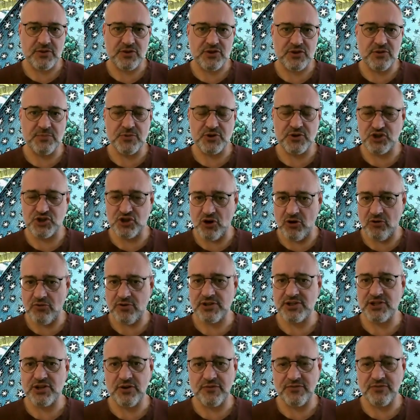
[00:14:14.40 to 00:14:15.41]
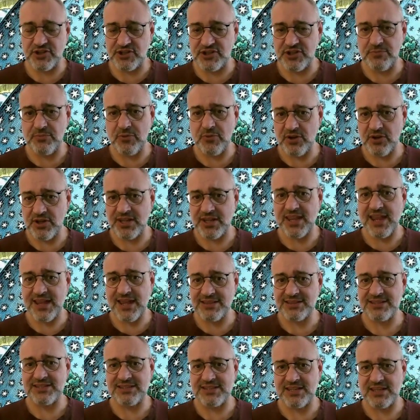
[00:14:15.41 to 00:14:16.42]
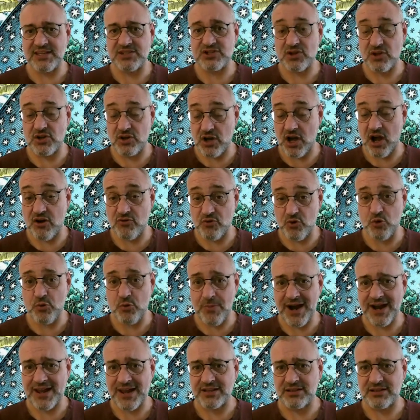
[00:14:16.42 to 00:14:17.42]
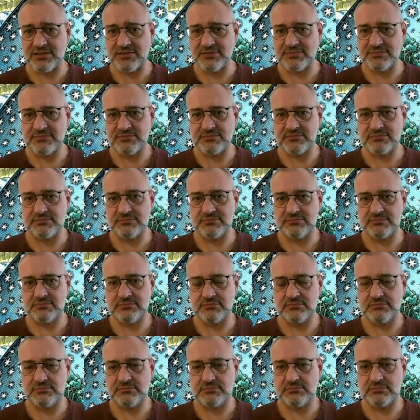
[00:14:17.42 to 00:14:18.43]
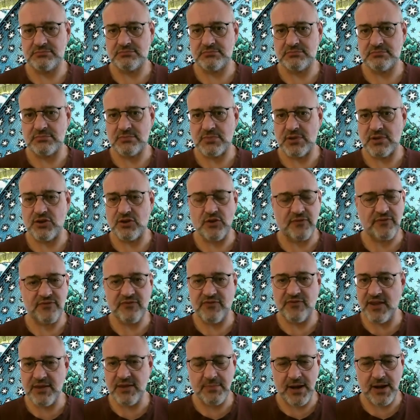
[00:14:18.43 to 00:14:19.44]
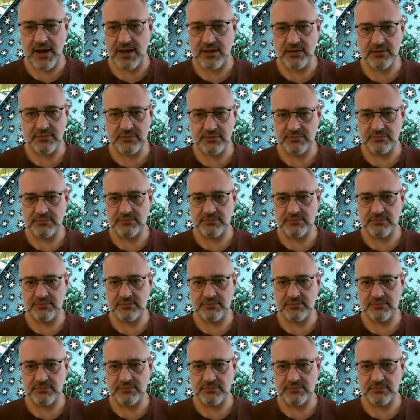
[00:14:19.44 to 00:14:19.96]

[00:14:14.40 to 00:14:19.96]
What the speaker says: the majority of the demonic entities are all male. They're not female,